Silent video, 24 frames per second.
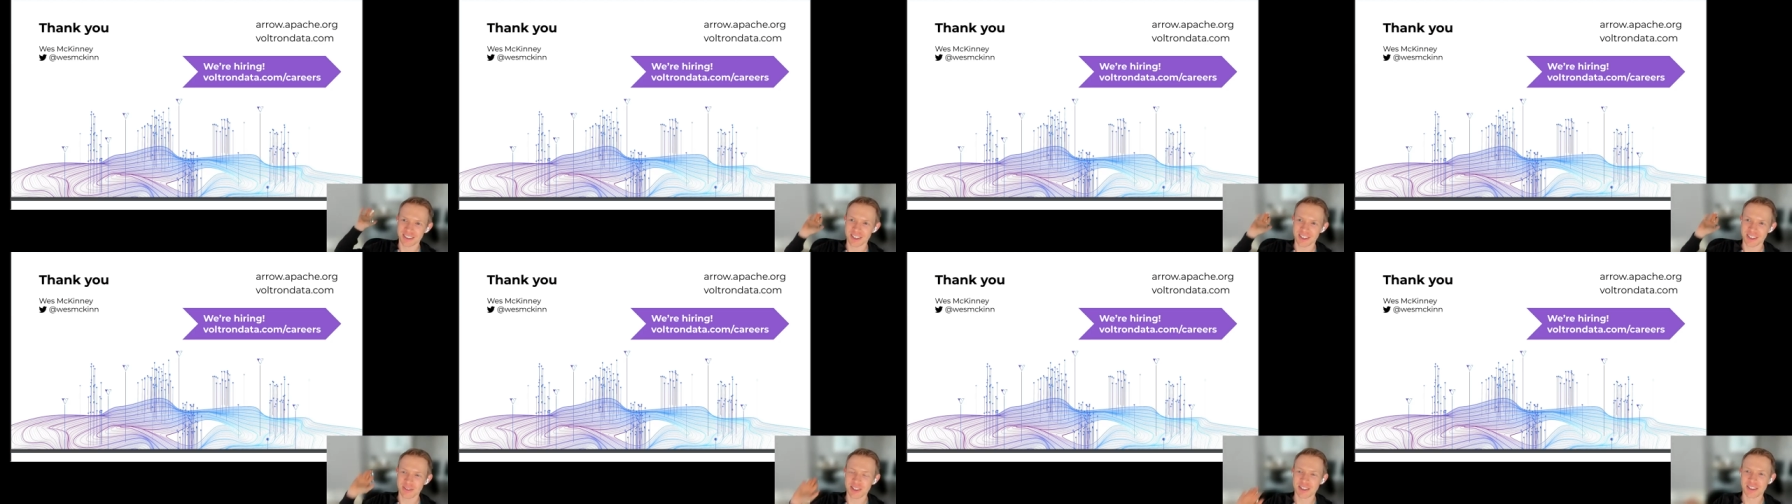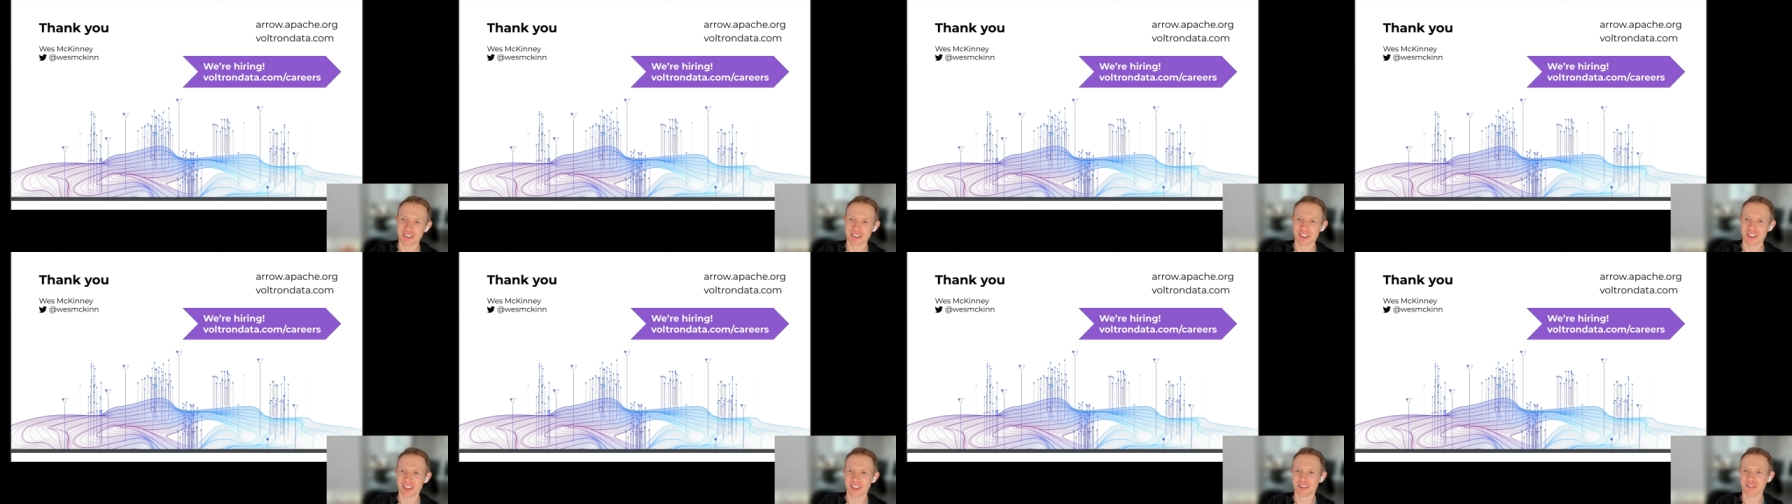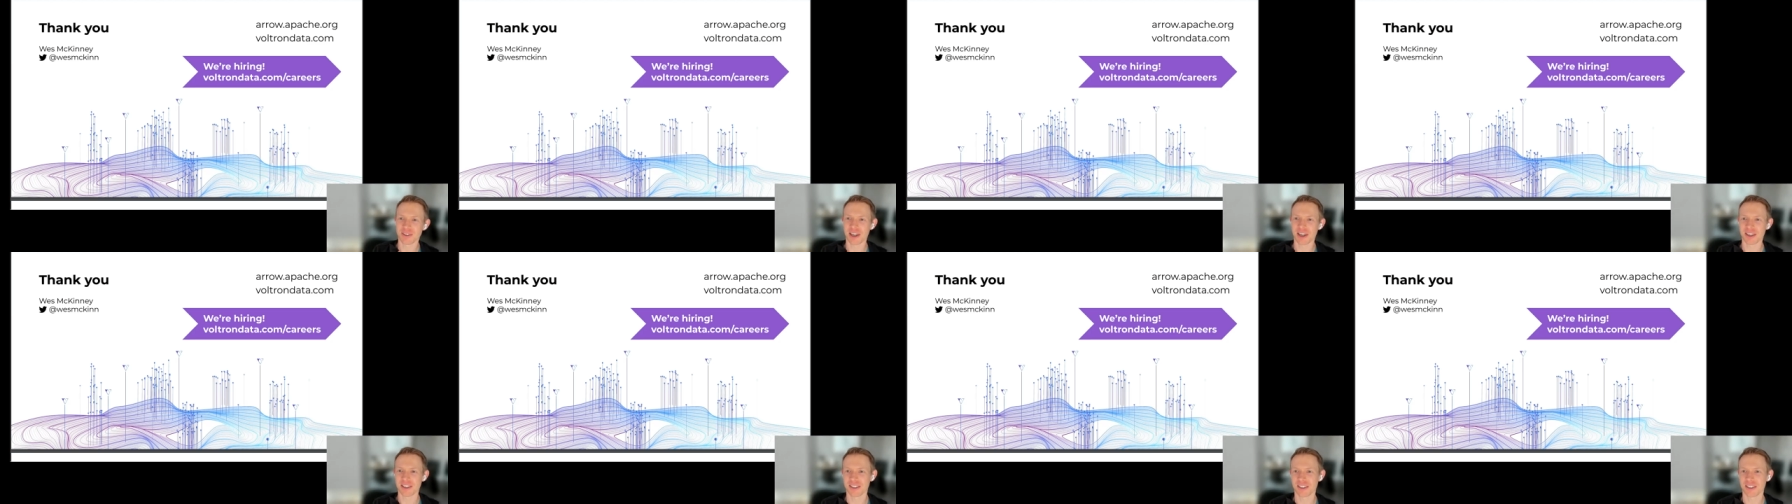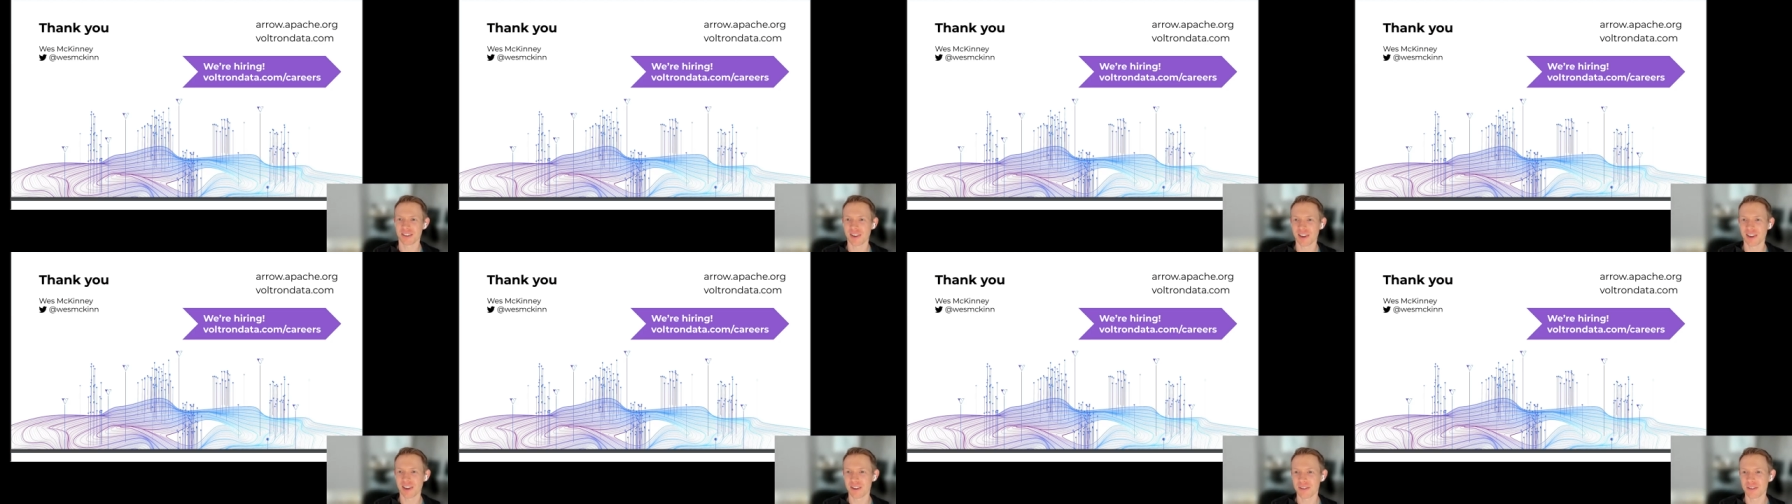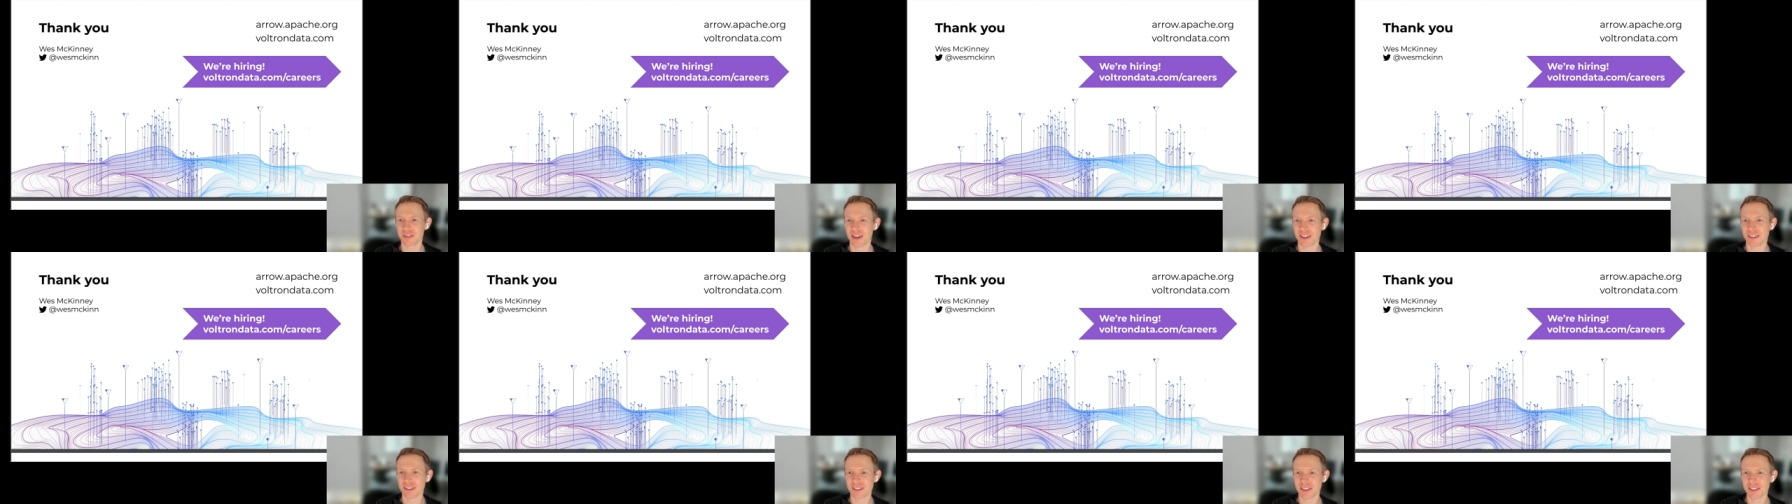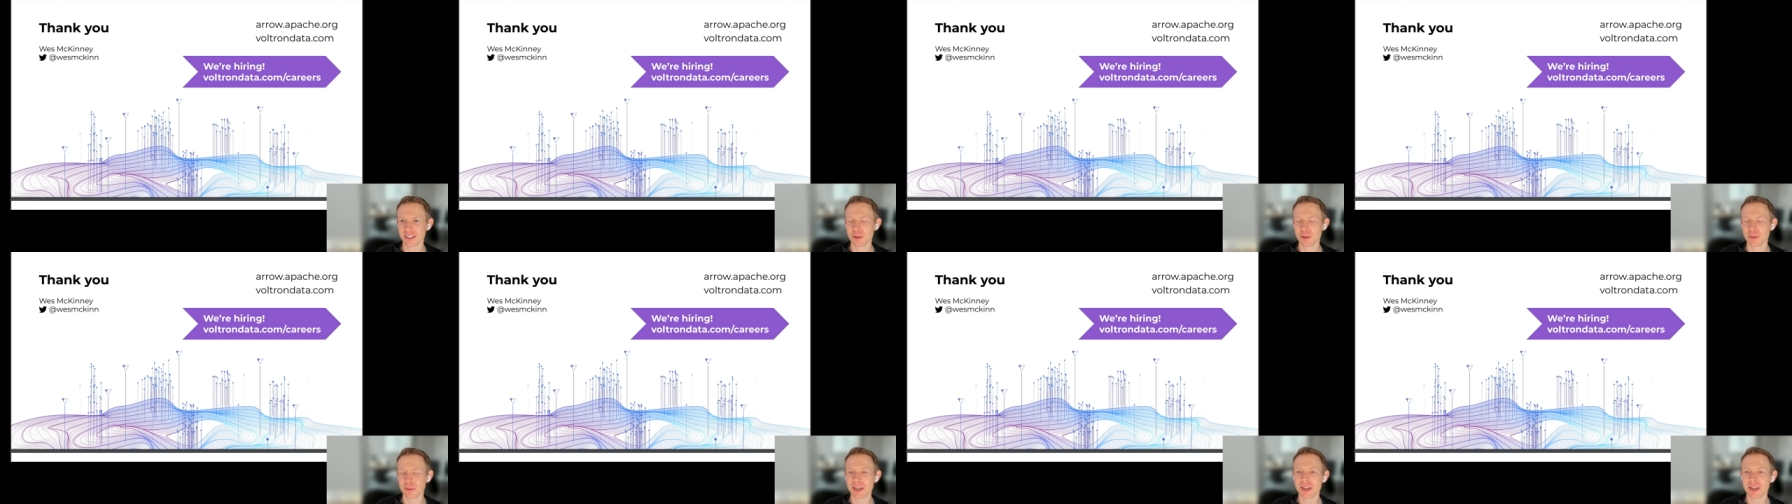I mean, you've got you've got
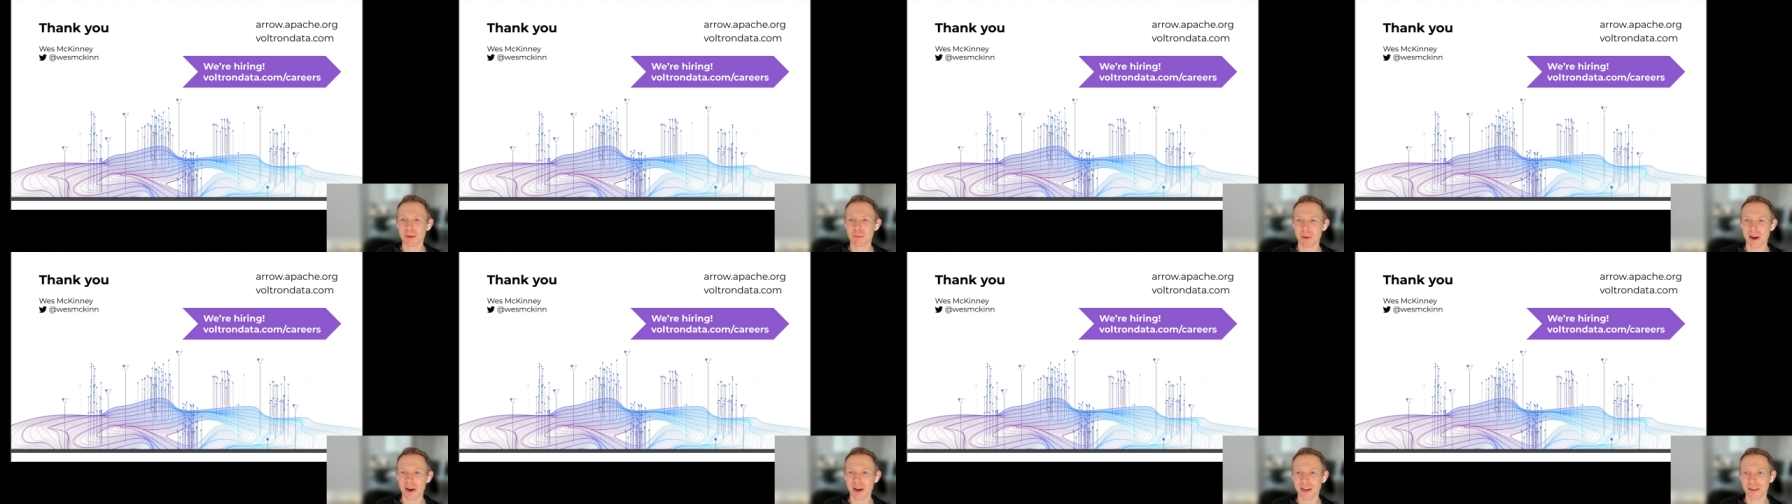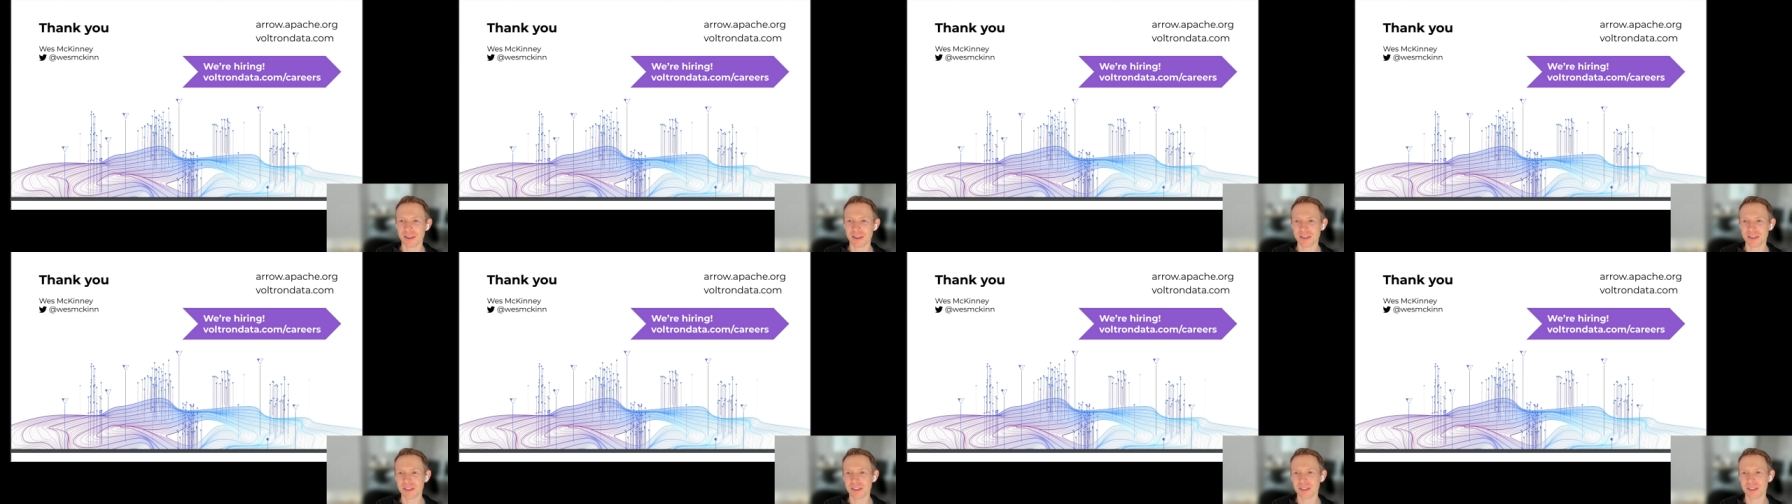DuckDB compiled